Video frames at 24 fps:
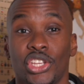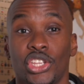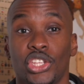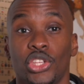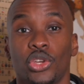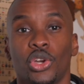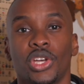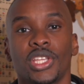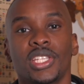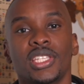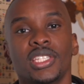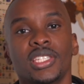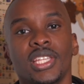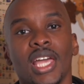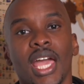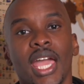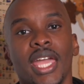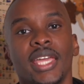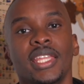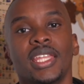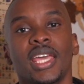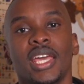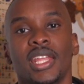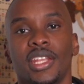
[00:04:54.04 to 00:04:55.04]
Your
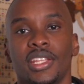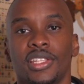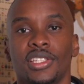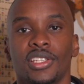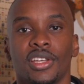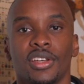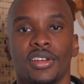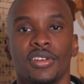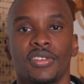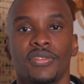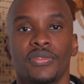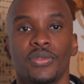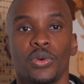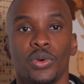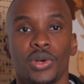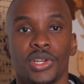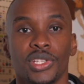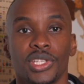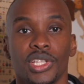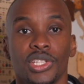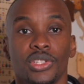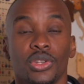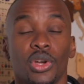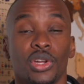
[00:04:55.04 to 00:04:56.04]
assigned editor
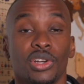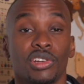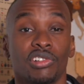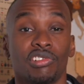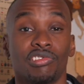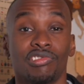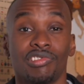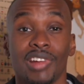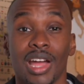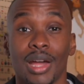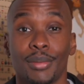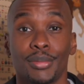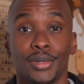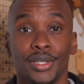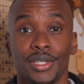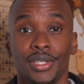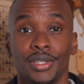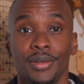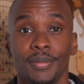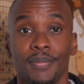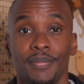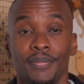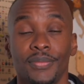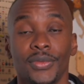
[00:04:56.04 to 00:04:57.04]
focuses on grammar,
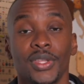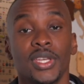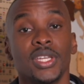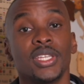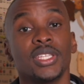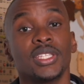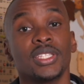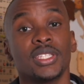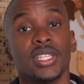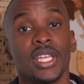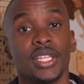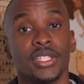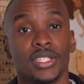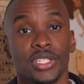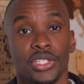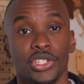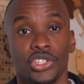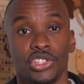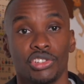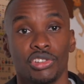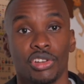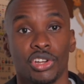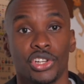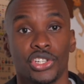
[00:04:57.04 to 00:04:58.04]
sentence
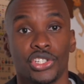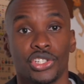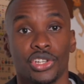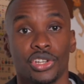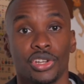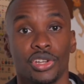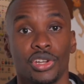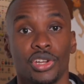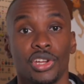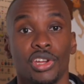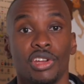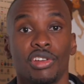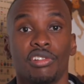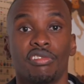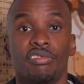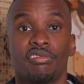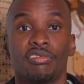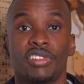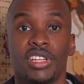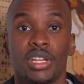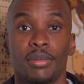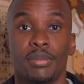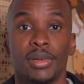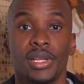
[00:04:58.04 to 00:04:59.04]
structure,
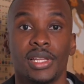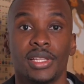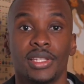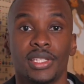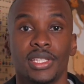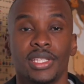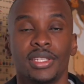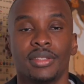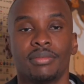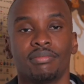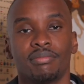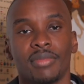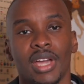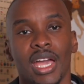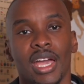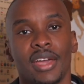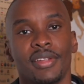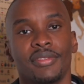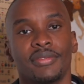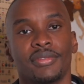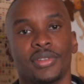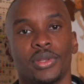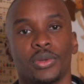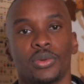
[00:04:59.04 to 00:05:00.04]
readability,
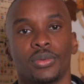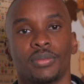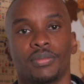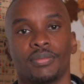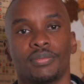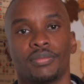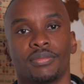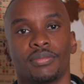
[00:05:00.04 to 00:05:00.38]
and flow.